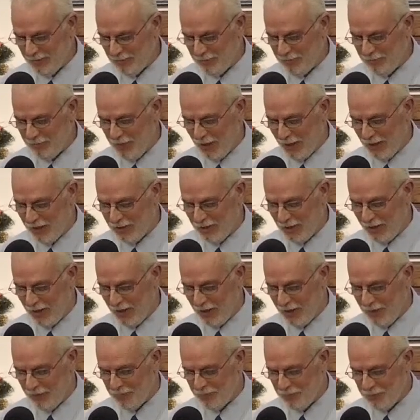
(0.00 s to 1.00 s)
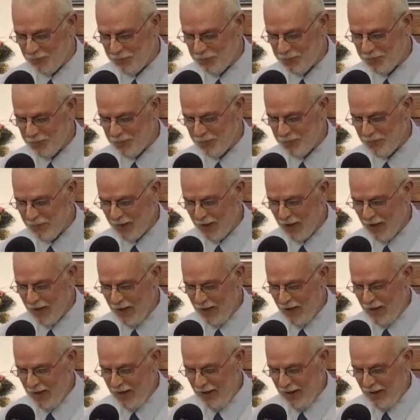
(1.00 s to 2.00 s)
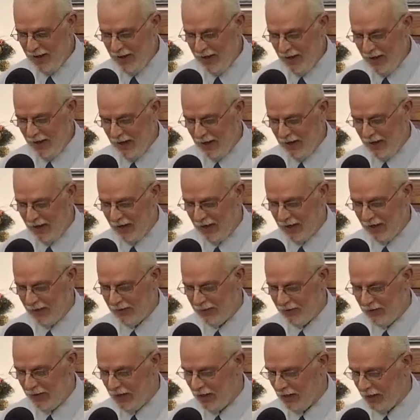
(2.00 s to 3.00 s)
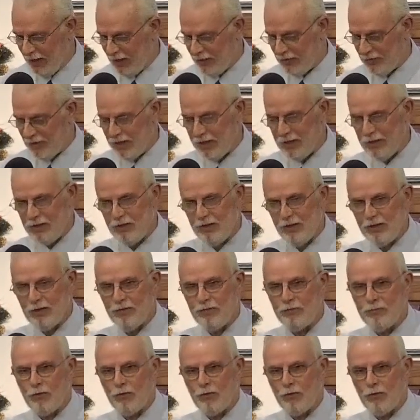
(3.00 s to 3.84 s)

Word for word: but uh, uh, then in